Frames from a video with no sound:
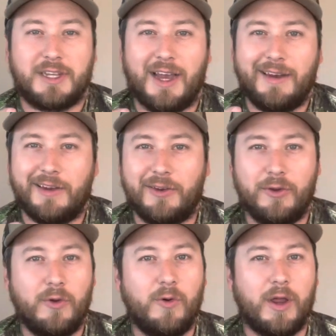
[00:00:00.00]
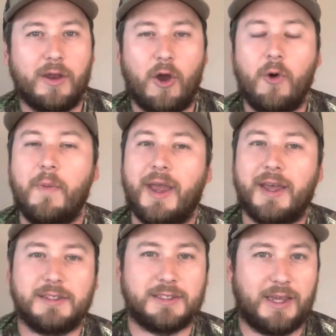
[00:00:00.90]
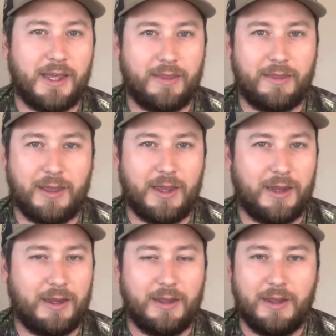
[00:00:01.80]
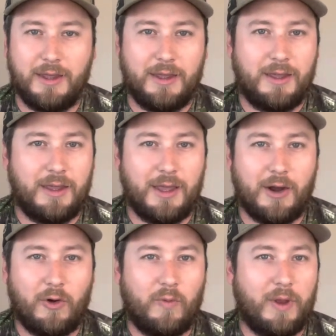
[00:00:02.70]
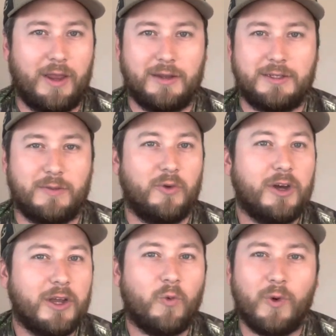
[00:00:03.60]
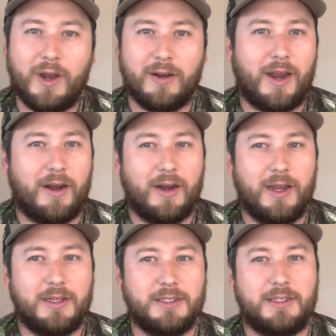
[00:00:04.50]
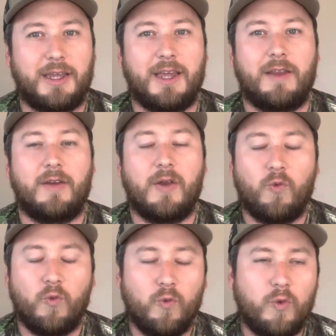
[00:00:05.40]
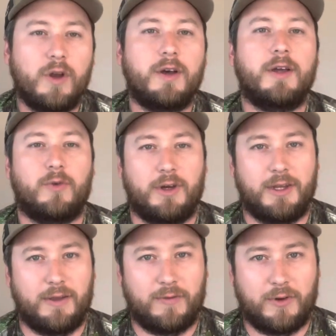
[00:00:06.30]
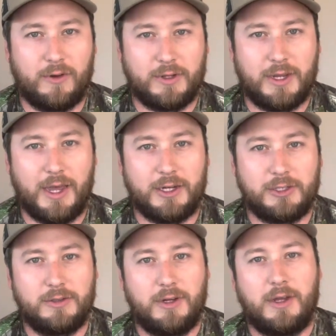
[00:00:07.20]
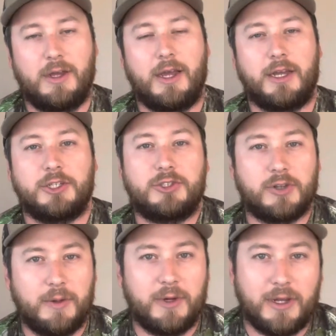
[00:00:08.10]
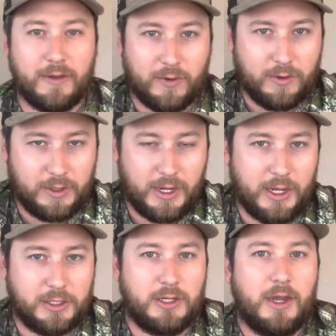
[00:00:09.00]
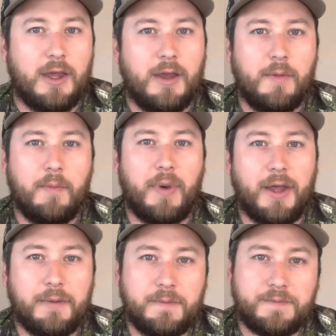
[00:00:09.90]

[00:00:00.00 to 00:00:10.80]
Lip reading: kind of do a no man's land thing in some really weird areas. They get really difficult to catch, extremely difficult to catch. But